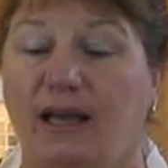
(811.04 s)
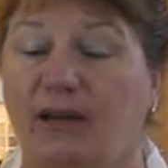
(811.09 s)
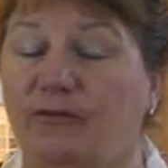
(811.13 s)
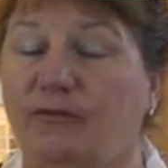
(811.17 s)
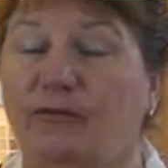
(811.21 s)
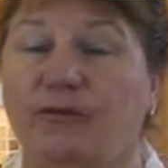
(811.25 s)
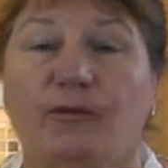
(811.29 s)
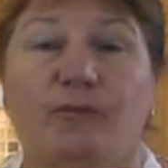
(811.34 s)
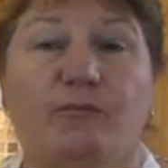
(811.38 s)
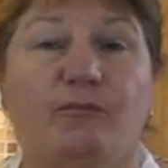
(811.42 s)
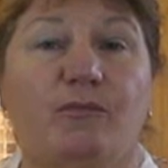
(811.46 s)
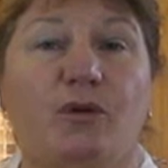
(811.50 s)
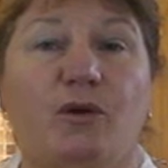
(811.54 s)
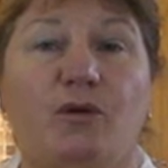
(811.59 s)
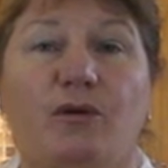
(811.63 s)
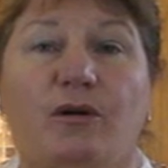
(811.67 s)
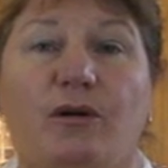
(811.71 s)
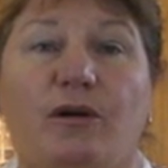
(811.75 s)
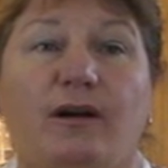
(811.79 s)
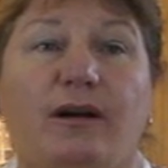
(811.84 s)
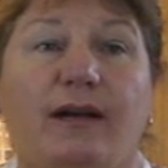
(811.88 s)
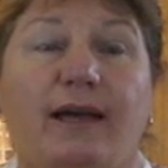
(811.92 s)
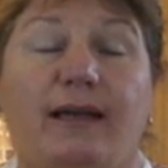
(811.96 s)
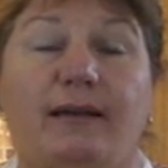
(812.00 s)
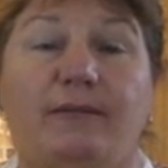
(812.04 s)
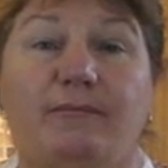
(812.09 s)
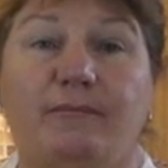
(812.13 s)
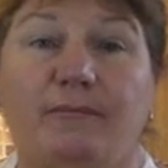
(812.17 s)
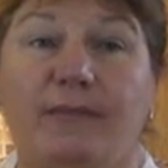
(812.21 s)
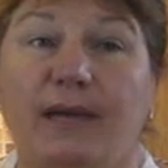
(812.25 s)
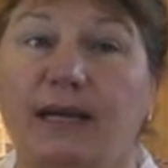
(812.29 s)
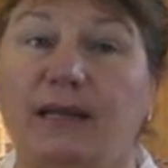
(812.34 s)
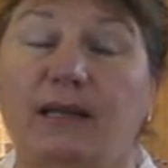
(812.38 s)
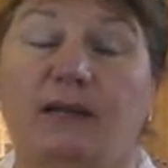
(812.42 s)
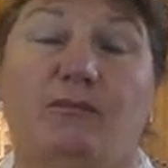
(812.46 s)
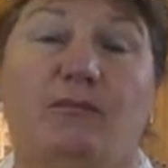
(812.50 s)
and for more and
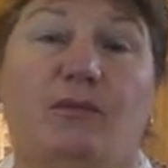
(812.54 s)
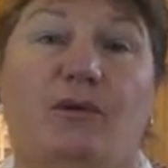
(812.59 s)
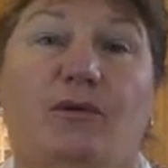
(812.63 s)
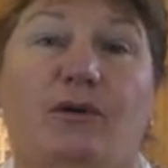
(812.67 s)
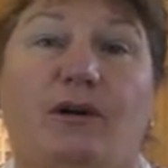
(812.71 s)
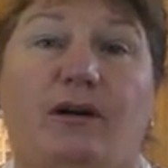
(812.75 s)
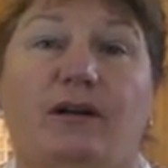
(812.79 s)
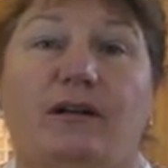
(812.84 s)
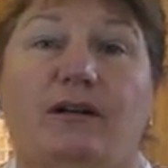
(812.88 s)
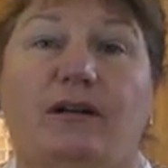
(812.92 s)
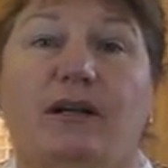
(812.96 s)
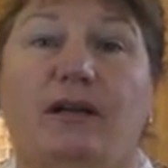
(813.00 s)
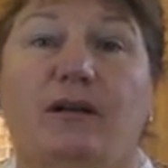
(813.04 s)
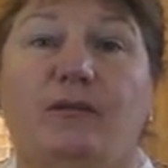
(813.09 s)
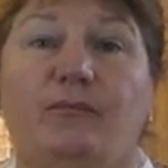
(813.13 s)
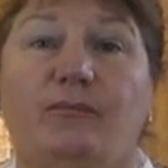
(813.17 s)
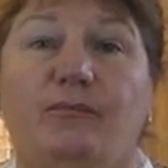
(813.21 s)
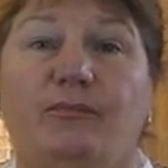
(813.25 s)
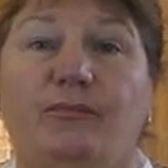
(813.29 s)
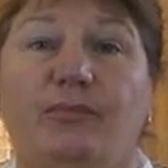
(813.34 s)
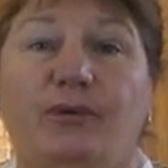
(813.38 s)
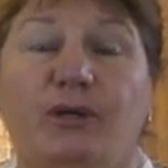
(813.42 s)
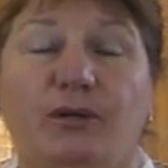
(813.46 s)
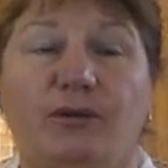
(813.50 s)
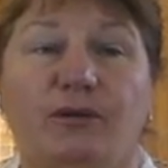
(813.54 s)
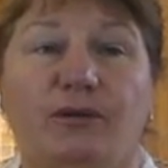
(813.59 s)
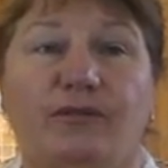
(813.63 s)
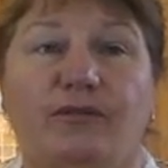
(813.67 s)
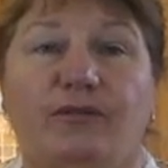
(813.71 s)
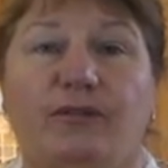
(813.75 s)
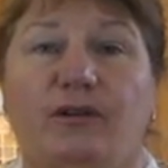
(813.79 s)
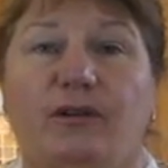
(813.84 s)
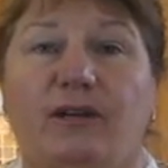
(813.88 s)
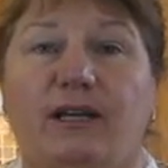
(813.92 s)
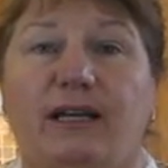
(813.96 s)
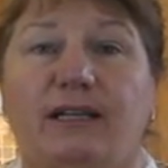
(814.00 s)
many more
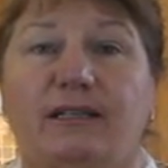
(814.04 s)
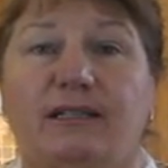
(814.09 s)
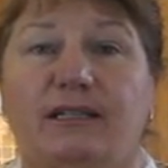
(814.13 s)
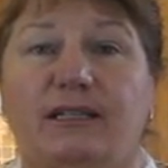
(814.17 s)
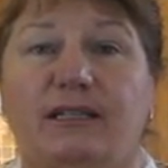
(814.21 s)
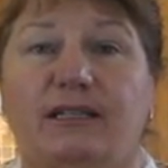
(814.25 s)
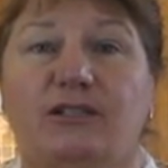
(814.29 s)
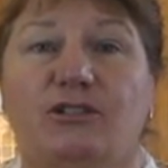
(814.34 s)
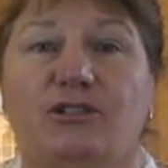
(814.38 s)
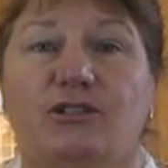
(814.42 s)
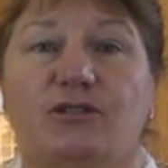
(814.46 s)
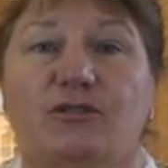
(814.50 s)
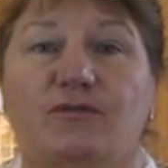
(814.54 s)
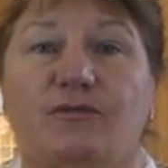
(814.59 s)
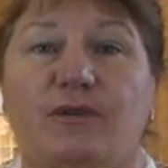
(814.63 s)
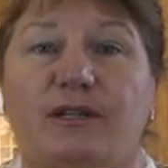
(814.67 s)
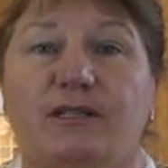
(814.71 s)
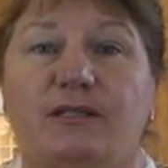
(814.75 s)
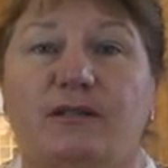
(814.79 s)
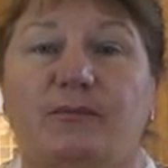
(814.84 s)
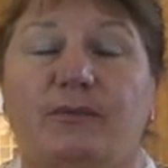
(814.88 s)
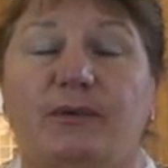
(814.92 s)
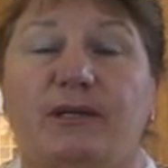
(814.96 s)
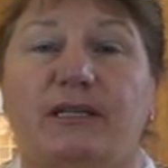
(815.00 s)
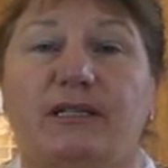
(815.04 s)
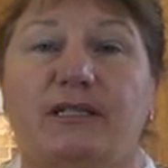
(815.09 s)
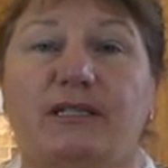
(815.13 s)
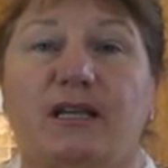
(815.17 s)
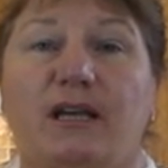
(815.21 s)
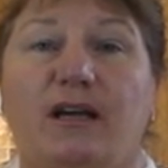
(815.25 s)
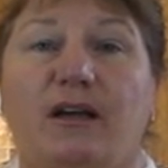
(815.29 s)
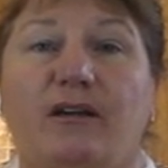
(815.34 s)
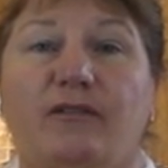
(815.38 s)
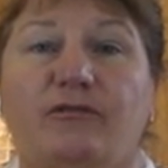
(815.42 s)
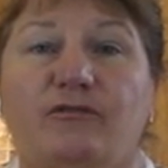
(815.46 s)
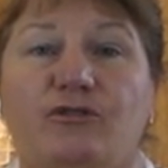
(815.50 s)
beautiful and delicious
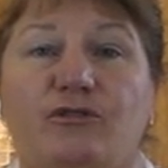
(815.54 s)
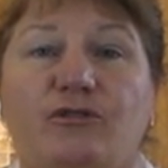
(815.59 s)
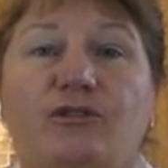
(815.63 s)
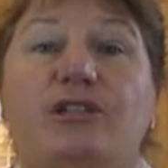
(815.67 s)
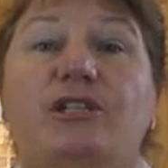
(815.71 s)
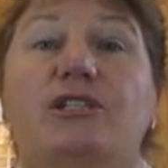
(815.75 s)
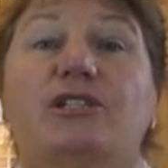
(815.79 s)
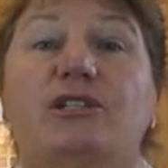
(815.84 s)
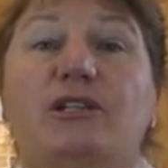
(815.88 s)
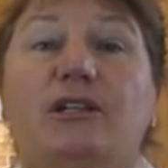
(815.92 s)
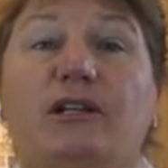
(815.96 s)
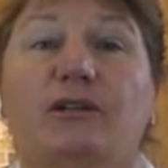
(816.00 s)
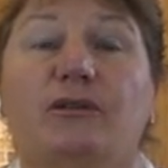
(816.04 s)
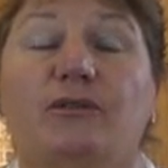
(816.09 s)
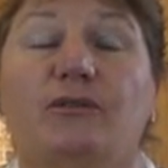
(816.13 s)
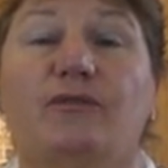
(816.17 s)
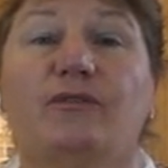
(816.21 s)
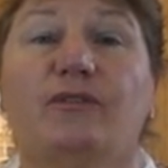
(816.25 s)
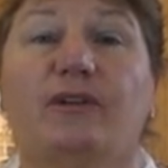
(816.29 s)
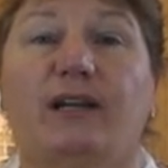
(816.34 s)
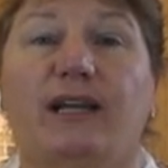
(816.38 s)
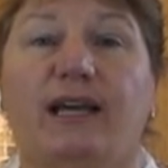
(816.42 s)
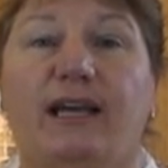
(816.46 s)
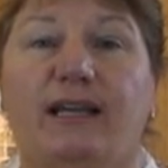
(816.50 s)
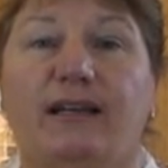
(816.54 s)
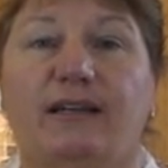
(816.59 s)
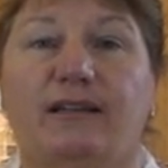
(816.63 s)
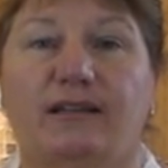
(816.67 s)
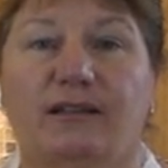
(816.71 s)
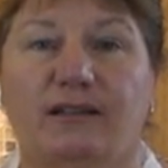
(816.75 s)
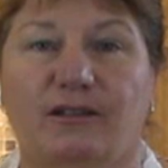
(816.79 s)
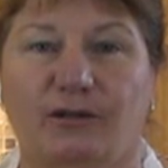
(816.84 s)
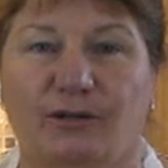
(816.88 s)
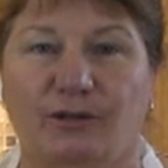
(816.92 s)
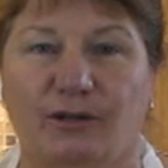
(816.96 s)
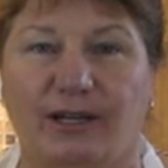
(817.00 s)
recipes of traditional Newfoundland
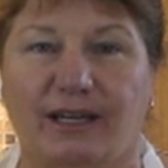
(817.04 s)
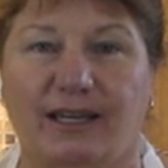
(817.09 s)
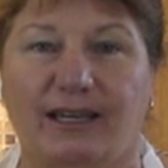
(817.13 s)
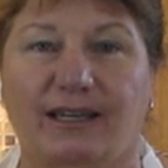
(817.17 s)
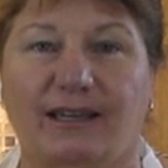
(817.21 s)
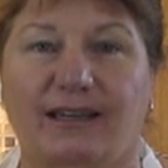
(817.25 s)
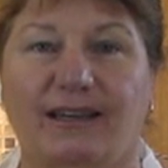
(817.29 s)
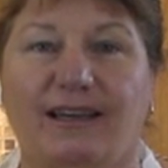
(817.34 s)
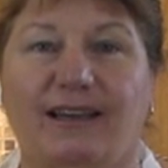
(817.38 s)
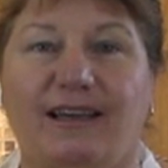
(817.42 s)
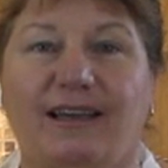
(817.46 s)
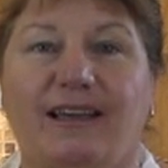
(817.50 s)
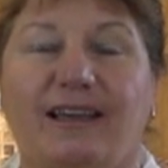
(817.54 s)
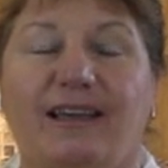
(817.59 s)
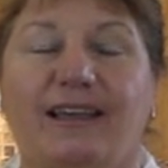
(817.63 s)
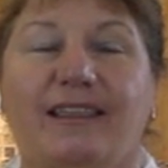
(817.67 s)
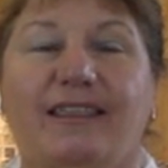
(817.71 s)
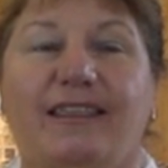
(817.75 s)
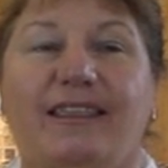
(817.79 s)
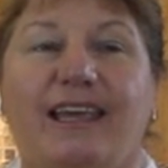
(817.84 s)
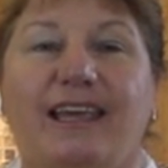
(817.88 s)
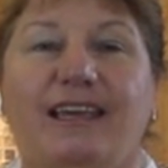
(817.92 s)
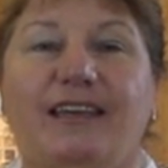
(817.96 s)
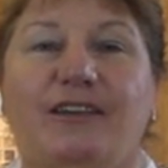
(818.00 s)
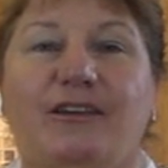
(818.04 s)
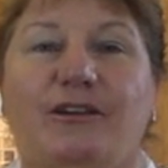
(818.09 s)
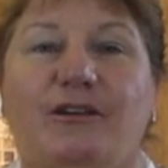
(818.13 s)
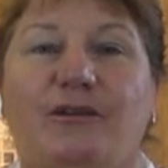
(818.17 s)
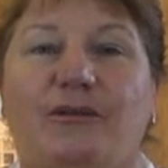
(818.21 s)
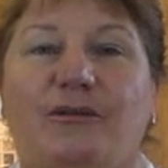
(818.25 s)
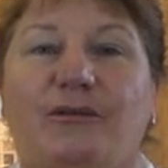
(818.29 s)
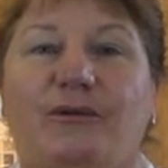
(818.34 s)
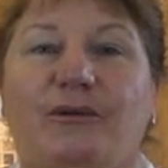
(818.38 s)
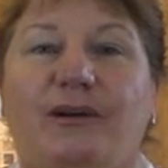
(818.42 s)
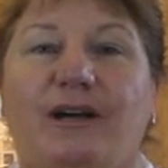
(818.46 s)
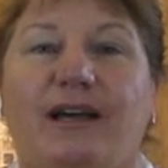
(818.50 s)
cooking. Thank
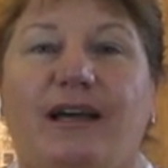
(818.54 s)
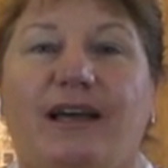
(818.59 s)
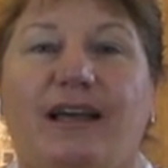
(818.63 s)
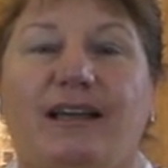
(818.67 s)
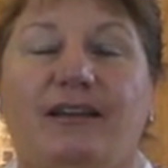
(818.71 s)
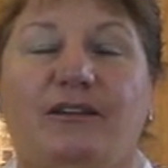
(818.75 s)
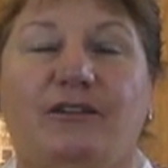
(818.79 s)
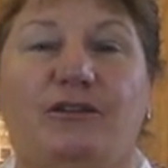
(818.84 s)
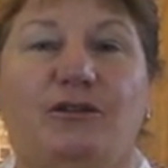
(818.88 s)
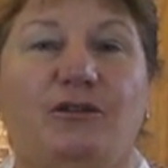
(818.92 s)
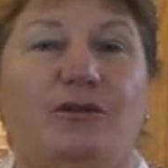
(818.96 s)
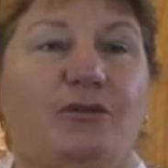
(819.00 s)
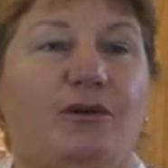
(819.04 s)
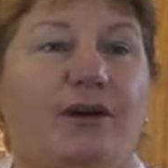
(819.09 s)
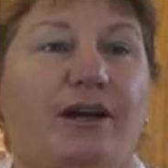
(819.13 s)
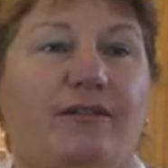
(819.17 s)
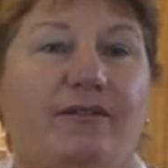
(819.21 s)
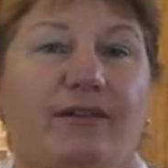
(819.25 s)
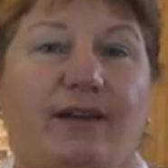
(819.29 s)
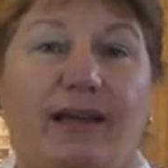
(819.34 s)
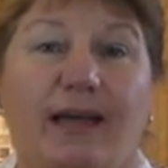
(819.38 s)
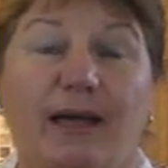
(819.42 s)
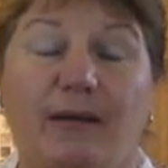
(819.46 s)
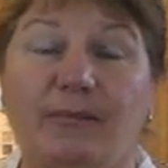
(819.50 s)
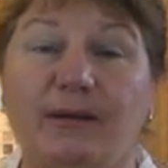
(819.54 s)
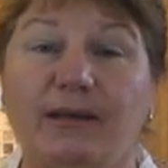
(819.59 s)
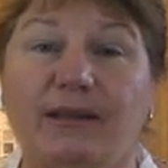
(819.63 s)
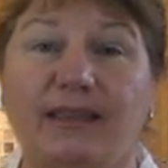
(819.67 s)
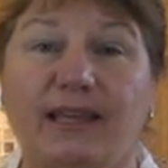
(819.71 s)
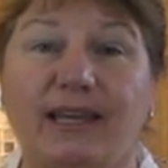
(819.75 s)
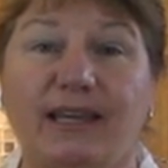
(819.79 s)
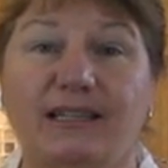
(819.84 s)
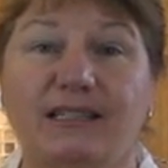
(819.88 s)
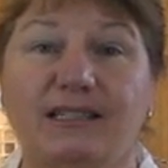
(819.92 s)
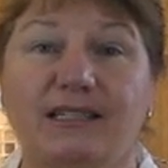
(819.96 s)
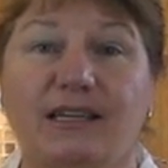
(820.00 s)
you, and you have a happy
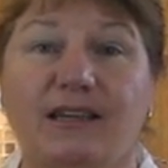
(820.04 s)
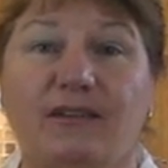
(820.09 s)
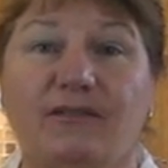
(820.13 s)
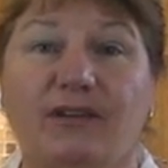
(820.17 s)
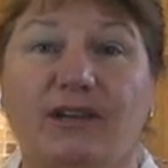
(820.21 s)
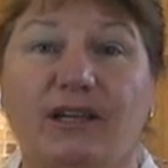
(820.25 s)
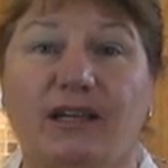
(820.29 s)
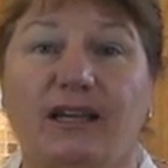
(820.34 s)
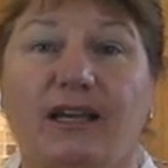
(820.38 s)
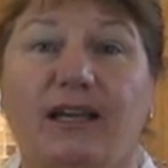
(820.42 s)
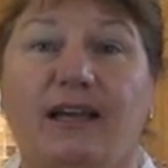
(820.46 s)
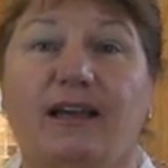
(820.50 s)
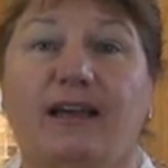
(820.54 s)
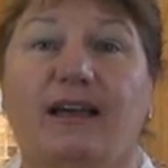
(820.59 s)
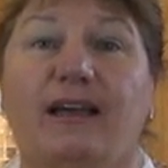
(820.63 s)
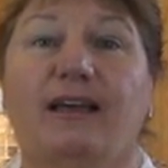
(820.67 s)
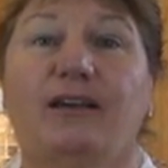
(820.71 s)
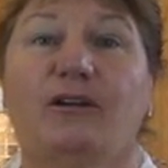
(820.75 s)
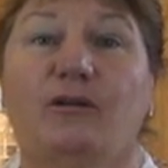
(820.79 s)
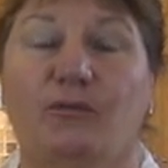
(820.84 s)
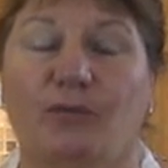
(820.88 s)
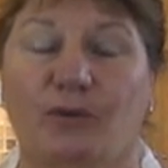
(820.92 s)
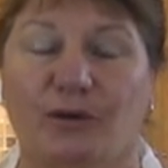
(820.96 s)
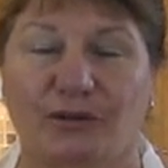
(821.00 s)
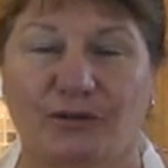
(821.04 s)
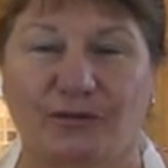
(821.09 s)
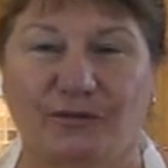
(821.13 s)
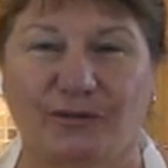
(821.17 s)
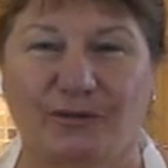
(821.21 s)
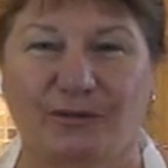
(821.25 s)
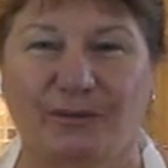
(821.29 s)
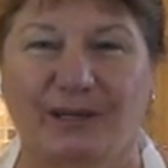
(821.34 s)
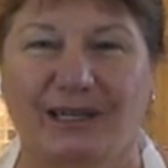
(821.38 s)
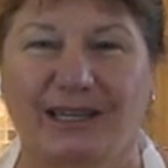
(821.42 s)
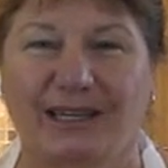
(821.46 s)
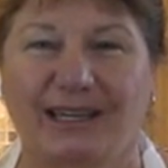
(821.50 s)
Thanksgiving and a
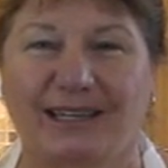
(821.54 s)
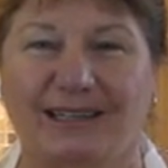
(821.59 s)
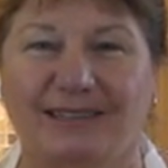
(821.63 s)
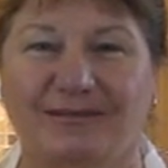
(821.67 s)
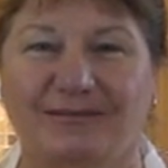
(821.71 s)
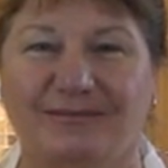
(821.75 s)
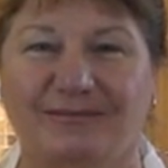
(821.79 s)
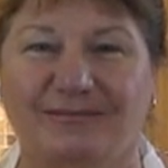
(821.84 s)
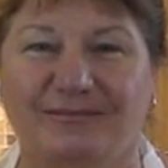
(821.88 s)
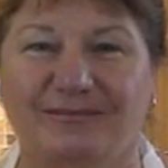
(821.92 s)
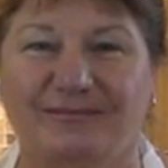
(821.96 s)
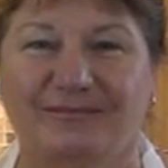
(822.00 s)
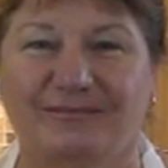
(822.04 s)
wonderful weekend.